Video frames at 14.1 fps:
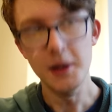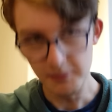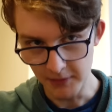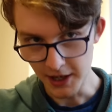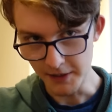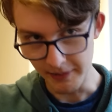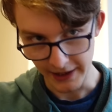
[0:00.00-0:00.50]

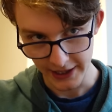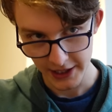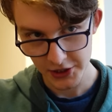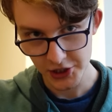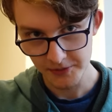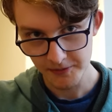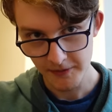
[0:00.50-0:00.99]
my
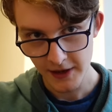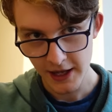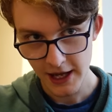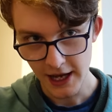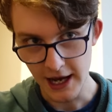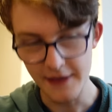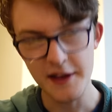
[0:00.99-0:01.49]
page,
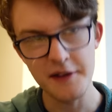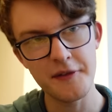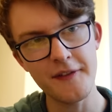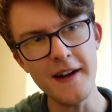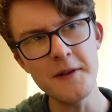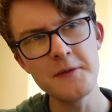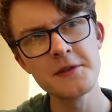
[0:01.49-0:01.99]
and then
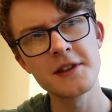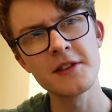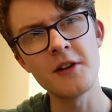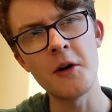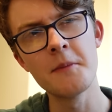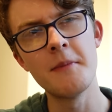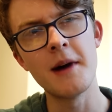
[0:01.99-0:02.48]
found
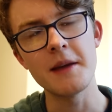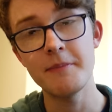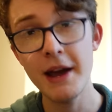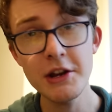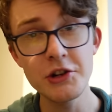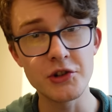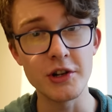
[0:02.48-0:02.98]
on my
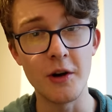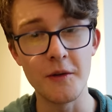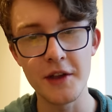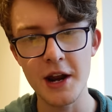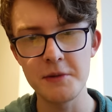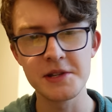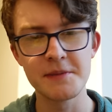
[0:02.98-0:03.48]
Patreon
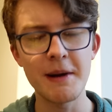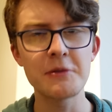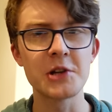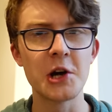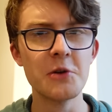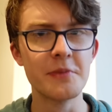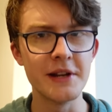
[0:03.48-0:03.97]
that I was about
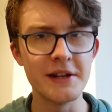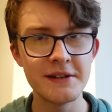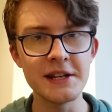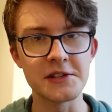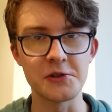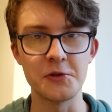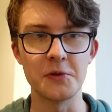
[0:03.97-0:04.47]
to open a
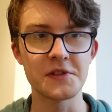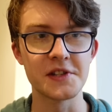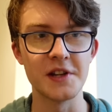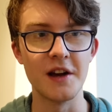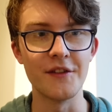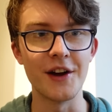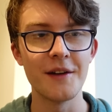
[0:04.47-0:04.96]
Discord
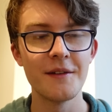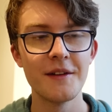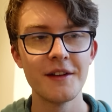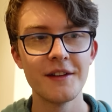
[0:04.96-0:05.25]
server.